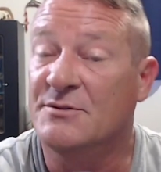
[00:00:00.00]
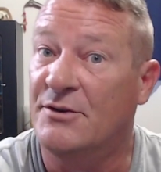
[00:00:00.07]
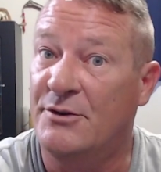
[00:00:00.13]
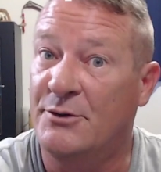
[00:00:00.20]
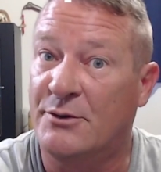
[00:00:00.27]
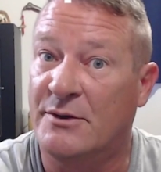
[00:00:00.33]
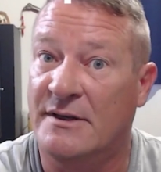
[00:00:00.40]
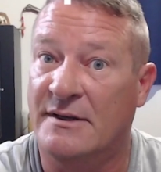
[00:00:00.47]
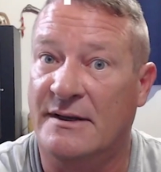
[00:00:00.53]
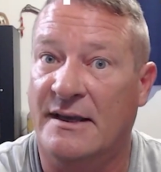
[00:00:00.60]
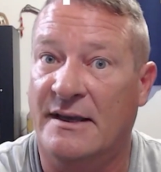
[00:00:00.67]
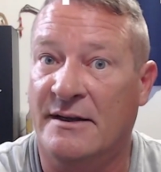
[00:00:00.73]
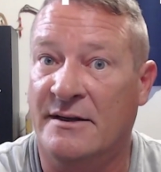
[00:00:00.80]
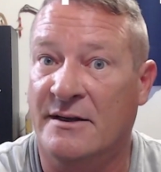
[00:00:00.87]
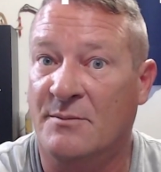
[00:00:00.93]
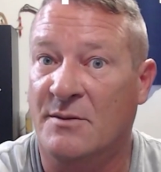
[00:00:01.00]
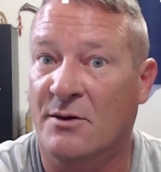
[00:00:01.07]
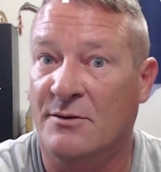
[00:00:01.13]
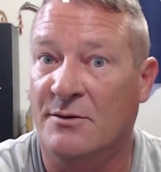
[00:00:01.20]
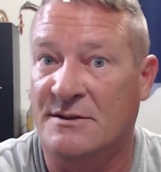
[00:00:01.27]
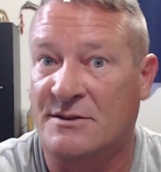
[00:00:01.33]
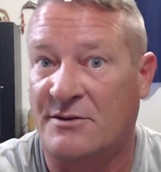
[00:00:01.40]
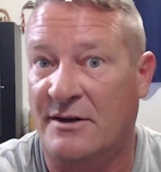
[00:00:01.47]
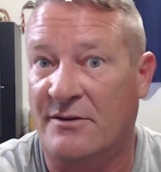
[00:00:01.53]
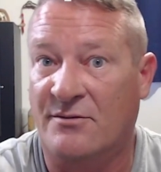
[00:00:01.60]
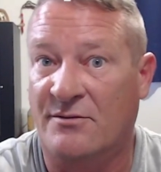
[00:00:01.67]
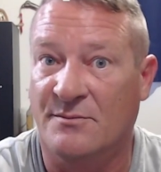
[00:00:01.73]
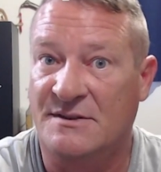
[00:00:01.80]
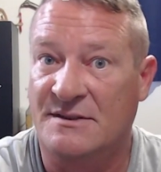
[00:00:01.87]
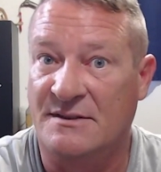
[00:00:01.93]
So you can end up going straight
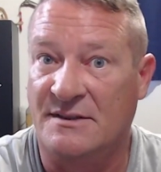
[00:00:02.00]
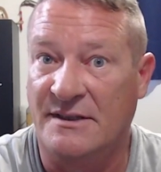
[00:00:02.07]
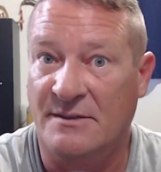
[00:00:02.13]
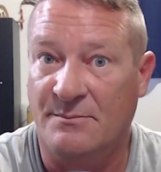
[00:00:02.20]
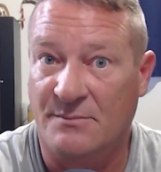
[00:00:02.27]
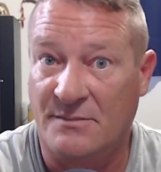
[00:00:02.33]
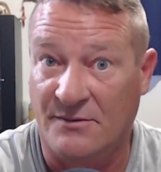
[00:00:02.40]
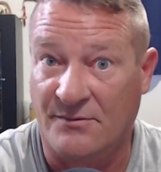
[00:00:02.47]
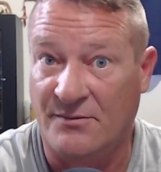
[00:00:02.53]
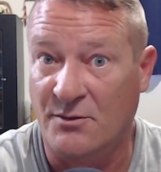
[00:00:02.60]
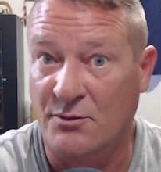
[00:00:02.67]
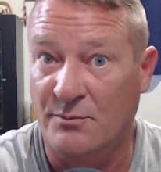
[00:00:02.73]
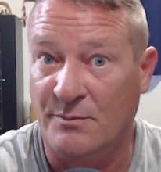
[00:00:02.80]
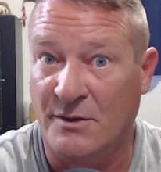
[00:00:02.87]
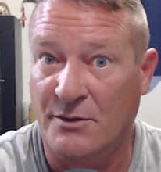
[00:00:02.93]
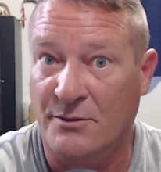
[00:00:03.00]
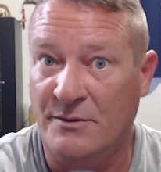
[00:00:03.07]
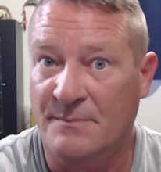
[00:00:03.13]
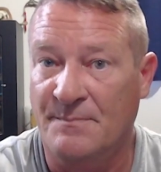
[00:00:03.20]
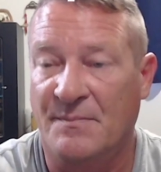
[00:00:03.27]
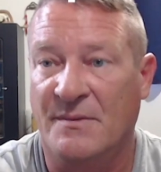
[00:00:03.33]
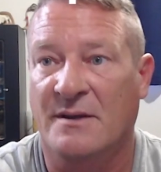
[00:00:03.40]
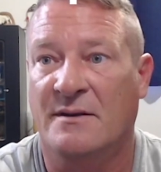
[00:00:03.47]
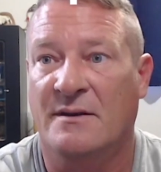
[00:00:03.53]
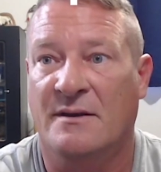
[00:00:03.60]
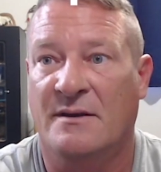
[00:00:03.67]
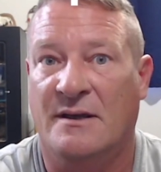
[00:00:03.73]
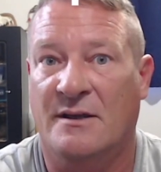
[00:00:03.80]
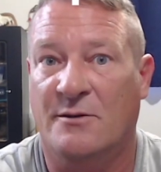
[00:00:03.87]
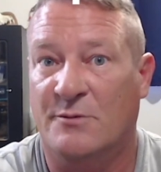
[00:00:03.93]
from sleep to food mode,
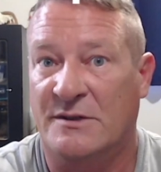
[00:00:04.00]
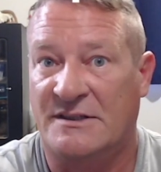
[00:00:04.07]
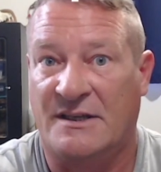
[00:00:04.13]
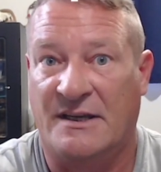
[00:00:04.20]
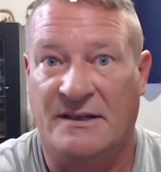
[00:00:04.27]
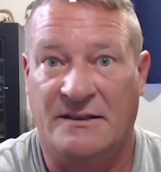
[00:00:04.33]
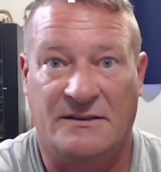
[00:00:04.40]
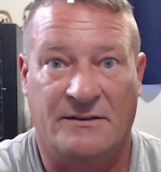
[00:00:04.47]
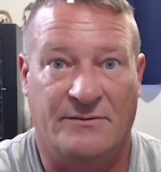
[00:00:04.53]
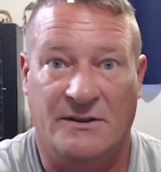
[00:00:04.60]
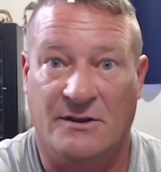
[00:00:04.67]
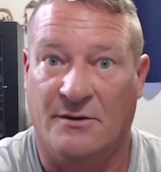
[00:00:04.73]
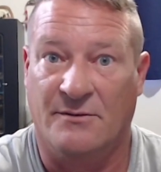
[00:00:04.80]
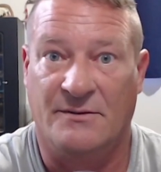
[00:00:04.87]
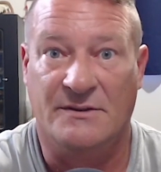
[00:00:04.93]
in which case, if